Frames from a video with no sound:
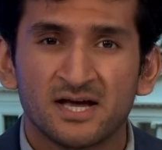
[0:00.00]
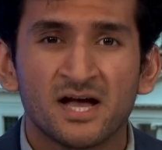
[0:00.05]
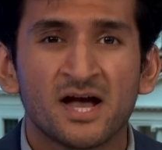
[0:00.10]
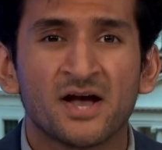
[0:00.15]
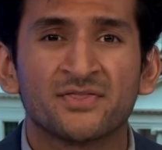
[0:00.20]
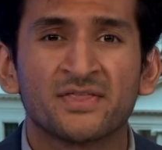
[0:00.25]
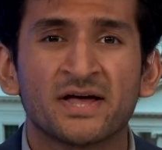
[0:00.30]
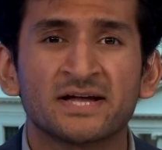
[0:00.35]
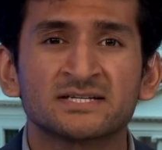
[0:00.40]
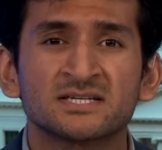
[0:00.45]

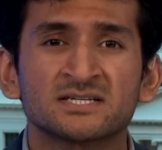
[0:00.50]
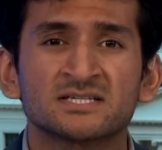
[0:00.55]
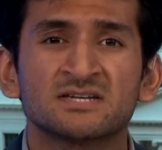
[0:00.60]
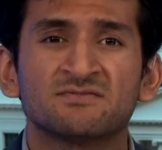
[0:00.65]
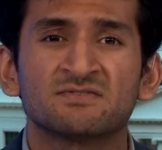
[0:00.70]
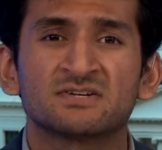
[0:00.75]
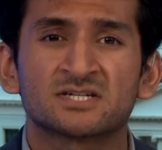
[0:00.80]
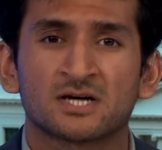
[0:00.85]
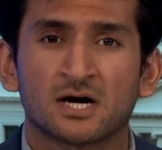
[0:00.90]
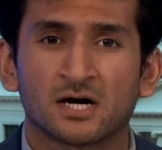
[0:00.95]
And that doesn't
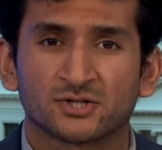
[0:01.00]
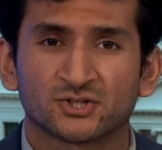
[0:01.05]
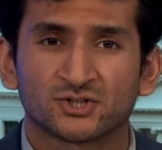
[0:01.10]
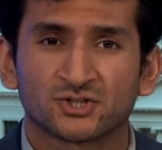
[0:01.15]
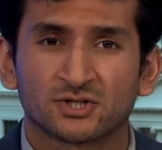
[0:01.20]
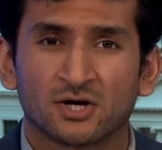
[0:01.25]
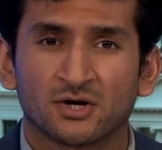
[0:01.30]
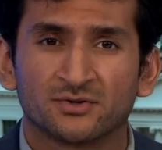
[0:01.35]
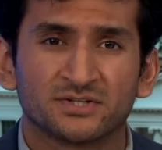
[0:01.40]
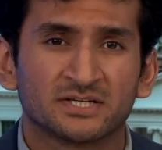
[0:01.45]
even
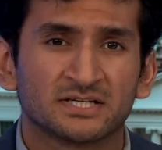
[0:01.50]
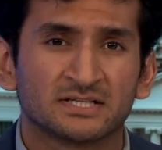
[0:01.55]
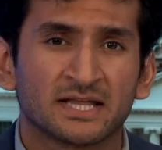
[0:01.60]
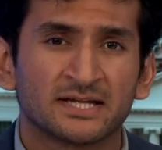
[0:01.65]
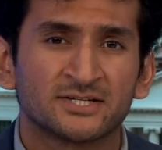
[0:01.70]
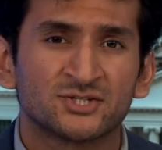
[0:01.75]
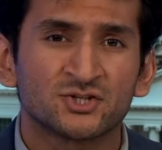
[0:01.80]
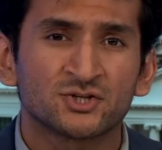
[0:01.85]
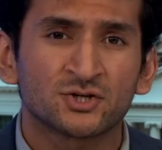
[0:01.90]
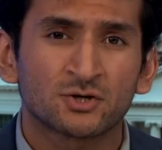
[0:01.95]
touch on the
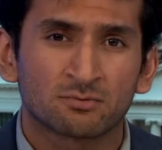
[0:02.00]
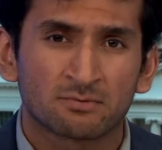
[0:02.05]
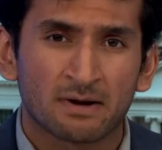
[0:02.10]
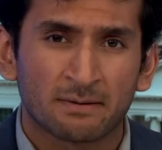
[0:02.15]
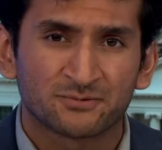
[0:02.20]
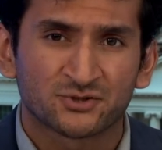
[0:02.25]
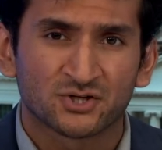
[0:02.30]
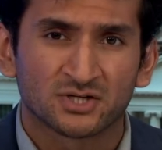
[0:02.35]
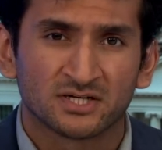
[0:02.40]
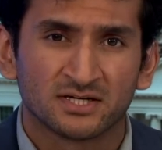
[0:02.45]
alleged
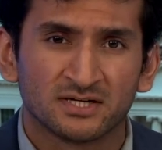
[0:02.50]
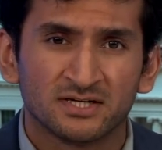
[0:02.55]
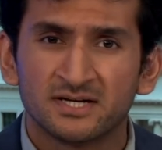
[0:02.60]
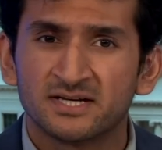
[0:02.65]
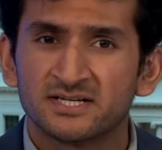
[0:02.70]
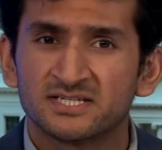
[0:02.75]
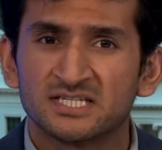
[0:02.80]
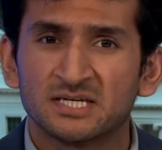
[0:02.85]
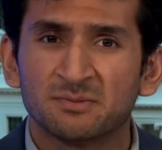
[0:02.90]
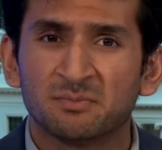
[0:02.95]
corruption
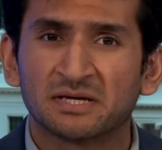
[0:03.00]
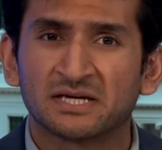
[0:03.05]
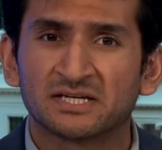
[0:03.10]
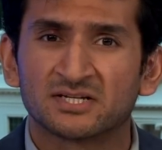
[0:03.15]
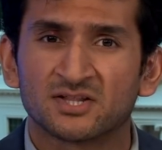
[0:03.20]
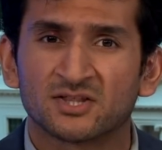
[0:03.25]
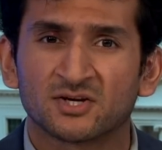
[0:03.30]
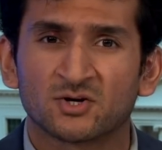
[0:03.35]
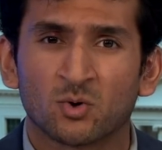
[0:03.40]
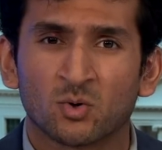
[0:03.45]
seeping
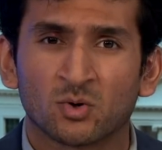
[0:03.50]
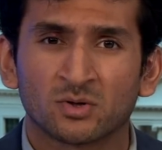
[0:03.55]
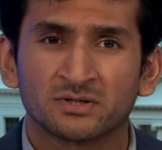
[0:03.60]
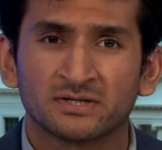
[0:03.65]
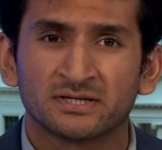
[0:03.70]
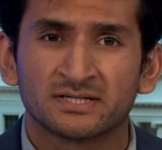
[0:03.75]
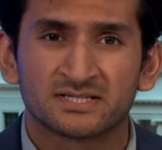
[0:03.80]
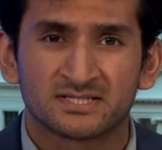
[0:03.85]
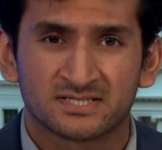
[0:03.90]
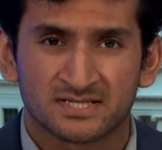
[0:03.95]
into the court
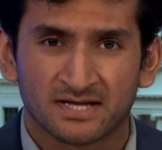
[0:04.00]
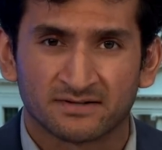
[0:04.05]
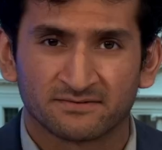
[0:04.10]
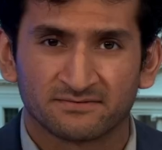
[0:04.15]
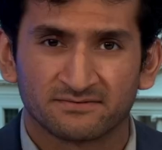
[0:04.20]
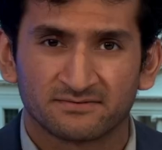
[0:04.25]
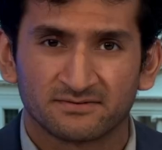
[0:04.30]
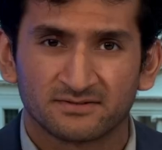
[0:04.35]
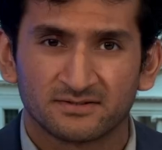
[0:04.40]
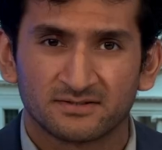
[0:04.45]

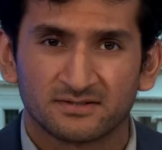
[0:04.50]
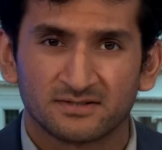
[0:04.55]
itself.